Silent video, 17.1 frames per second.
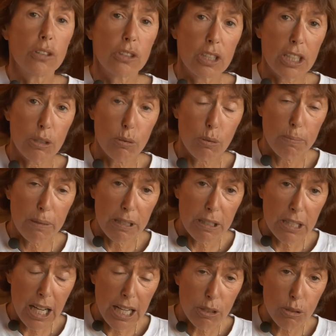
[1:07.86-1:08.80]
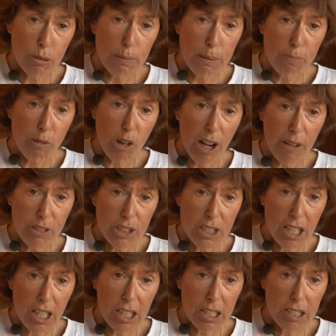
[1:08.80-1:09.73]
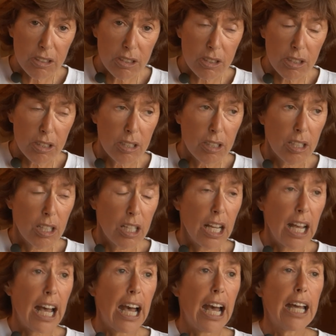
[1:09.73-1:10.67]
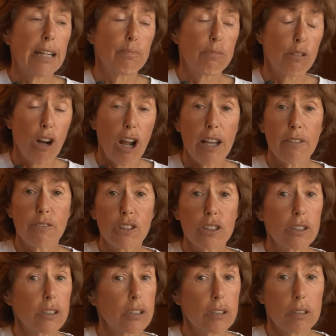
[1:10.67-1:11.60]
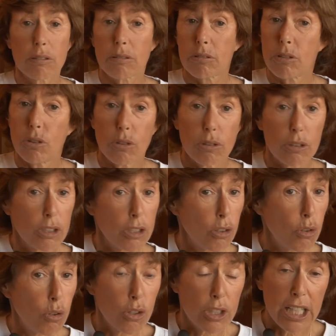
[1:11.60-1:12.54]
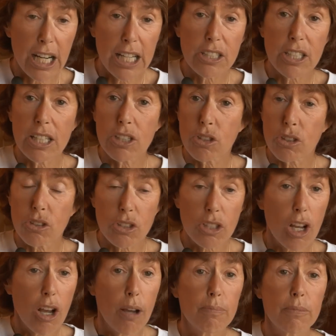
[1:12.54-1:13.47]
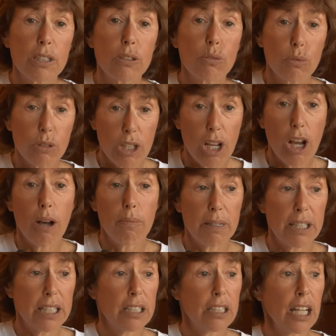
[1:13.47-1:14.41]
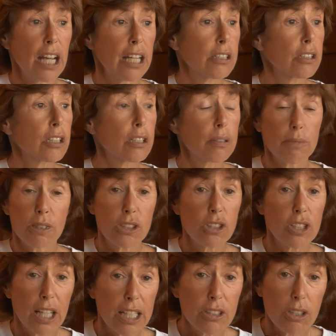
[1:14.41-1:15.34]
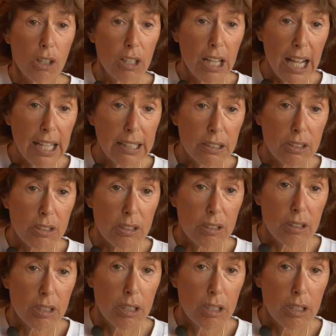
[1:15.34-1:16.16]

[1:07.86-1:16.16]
These would be, lands would be privatized, and private organizations, companies would come in and commercialize our lands.